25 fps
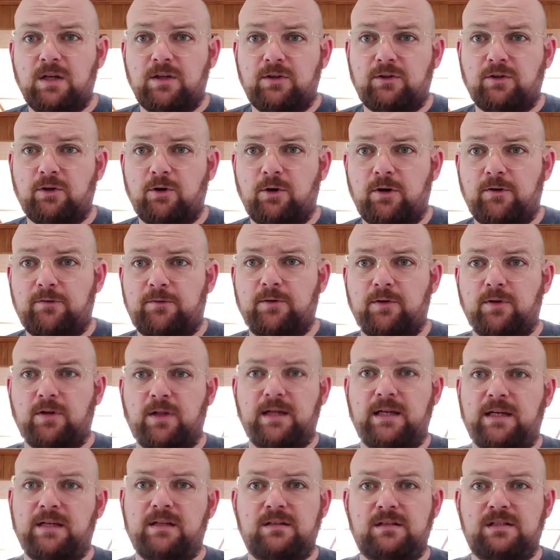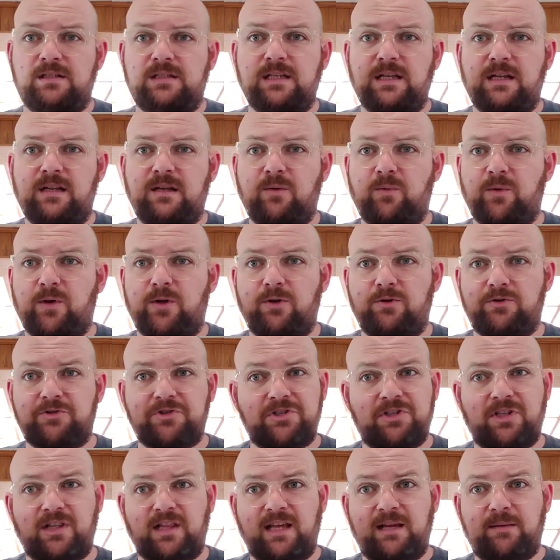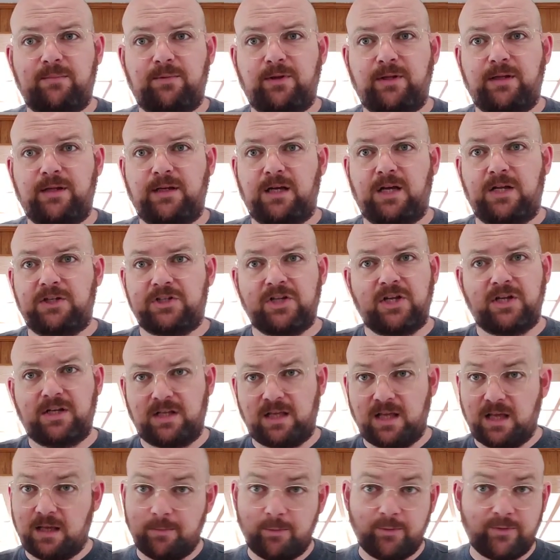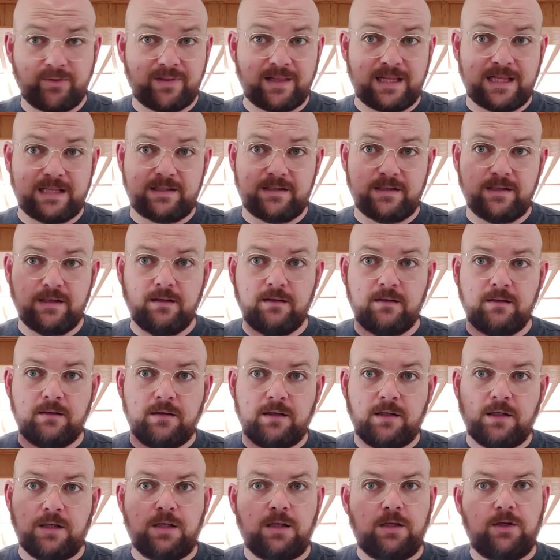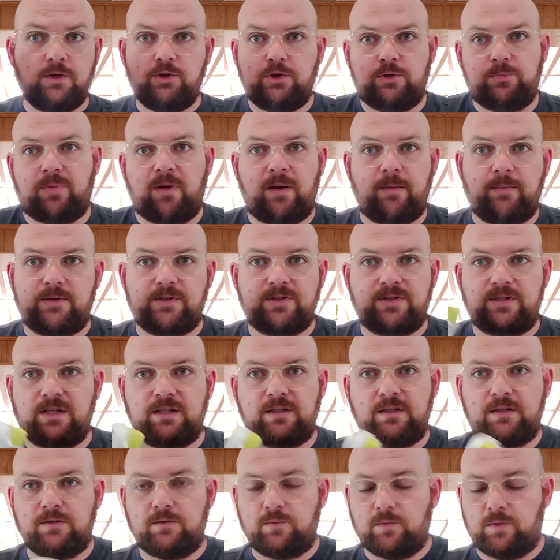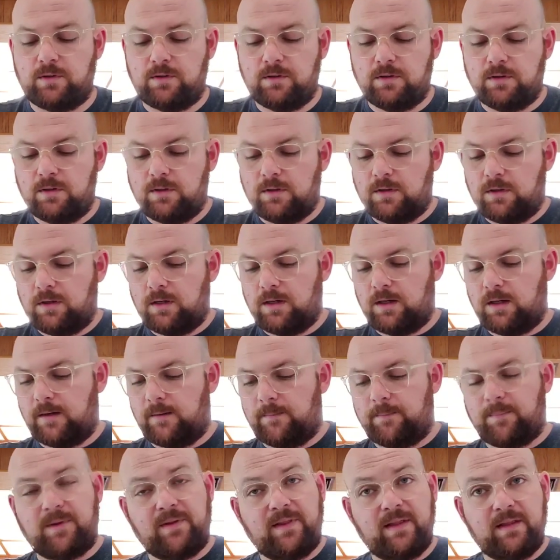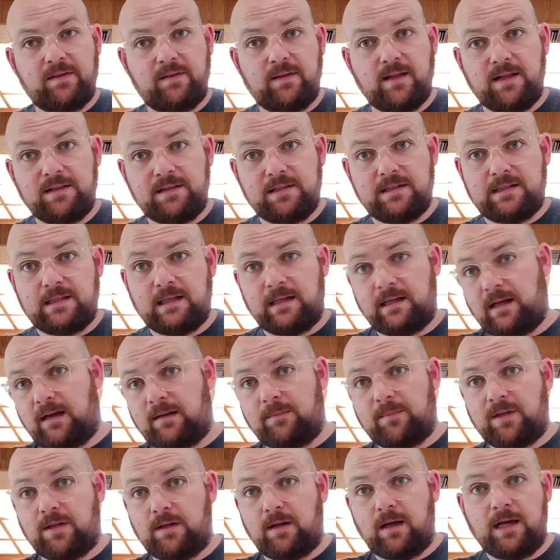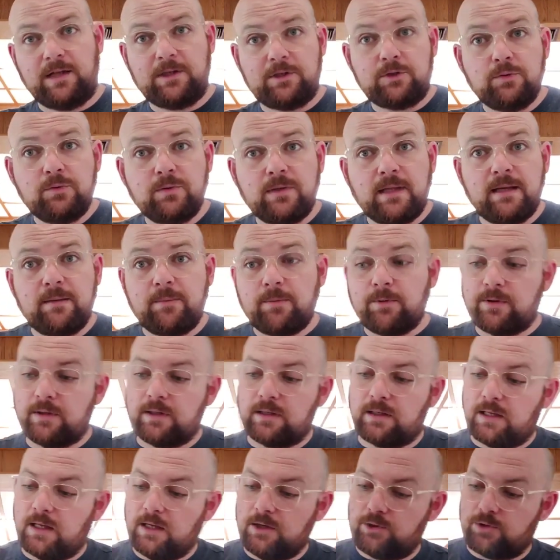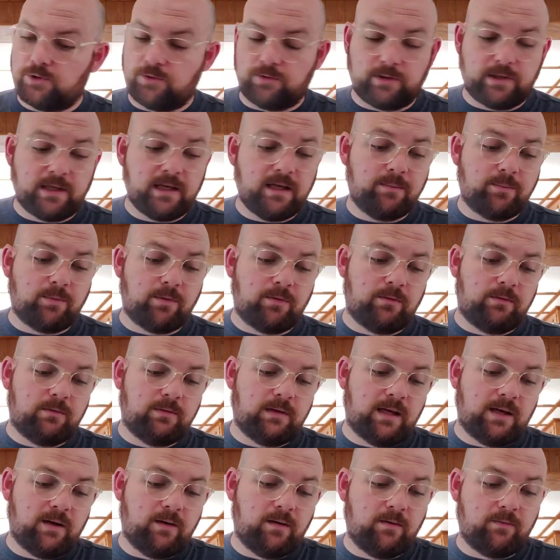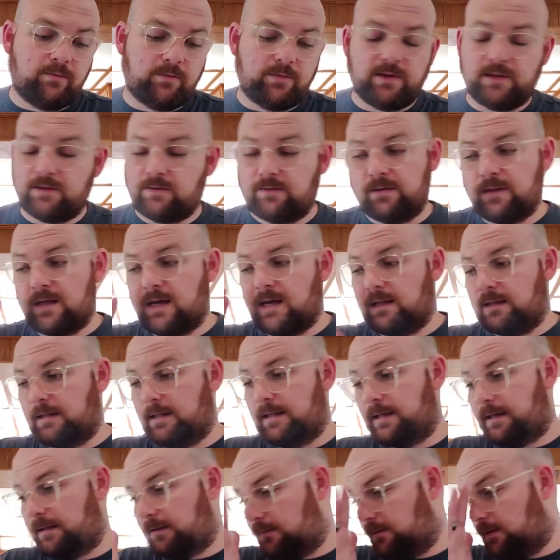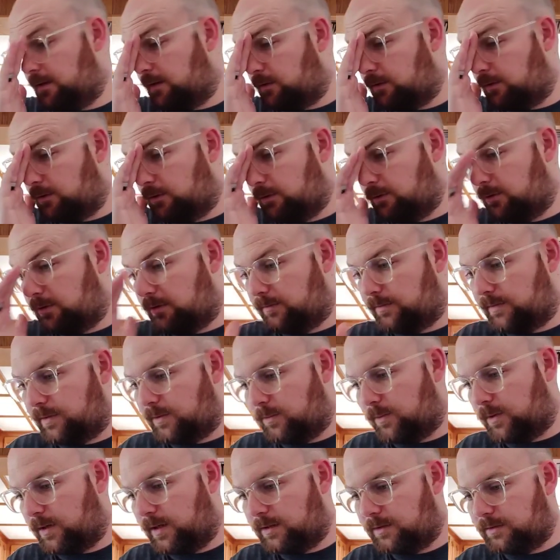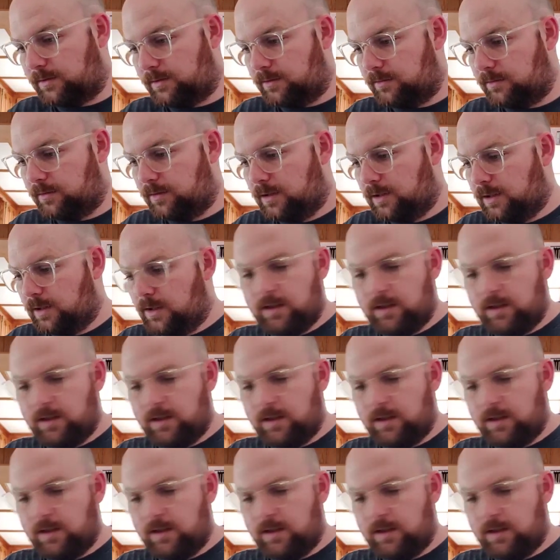So if you're in a setting where you're just labeling a ton of cables and that's it, you should probably just get this one. But that's not the setting I'm in. I do label the occasional cable. However, that's not exclusively what I do.